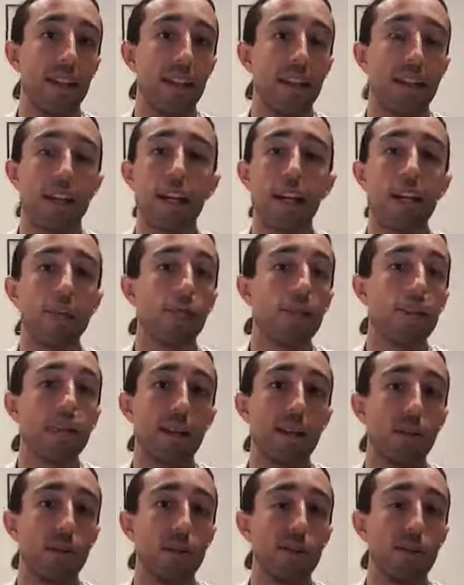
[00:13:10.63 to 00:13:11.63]
okay, the first thing
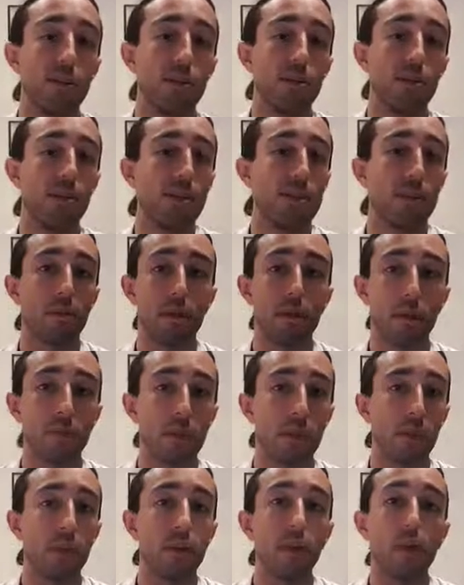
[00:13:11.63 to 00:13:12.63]
I'm going to do is I'm going to
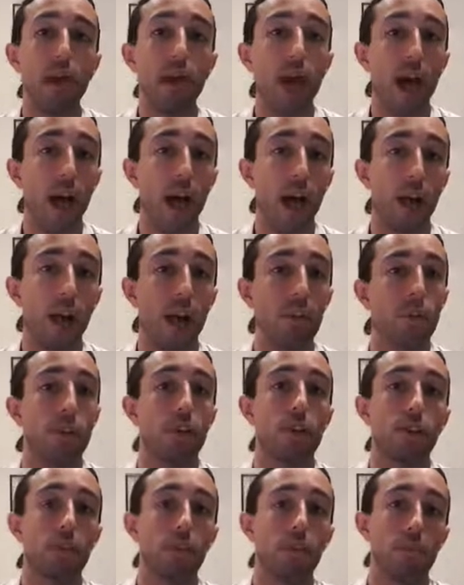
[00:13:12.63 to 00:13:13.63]
go
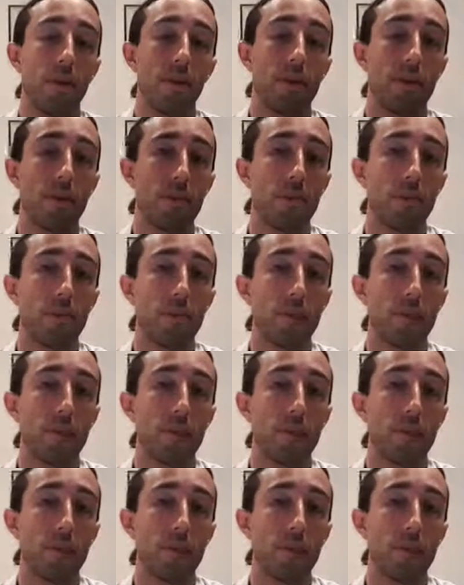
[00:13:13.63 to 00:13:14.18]
to my doctor.